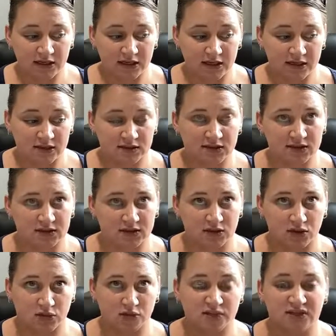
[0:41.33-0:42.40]
is,
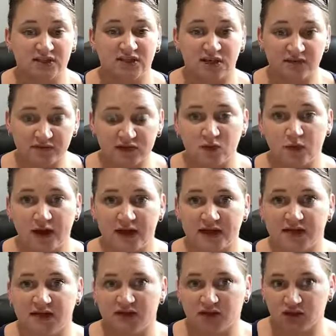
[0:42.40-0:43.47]
safety
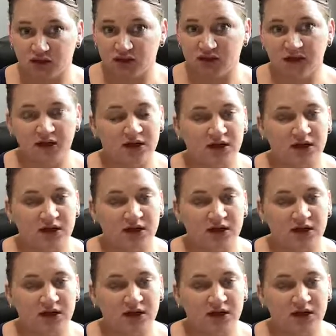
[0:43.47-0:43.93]
wise good,